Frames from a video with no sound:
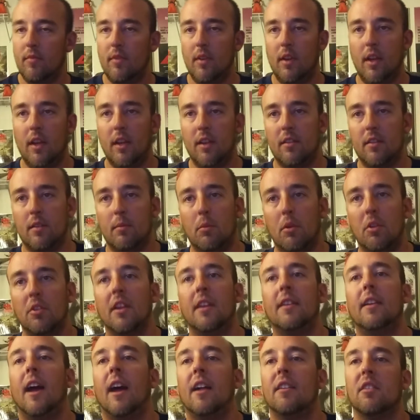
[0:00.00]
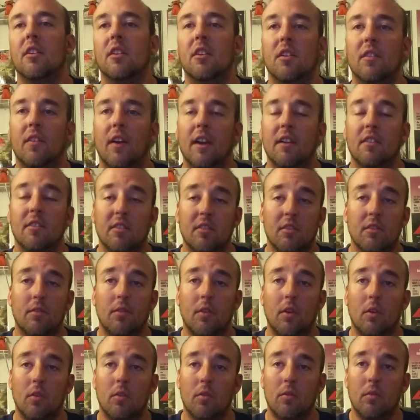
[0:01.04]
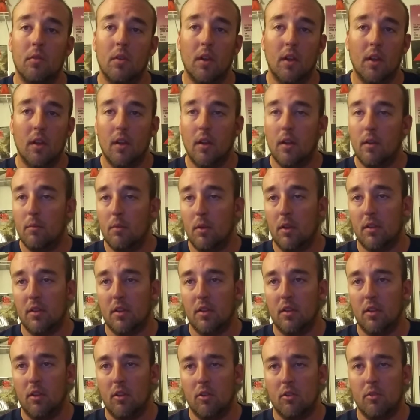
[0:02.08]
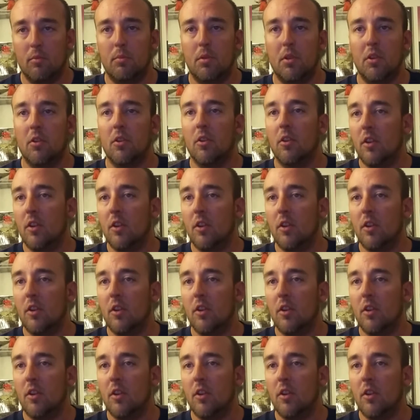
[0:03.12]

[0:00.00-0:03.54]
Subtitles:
It's a multitasking device. It's a phone, but it's a little computer.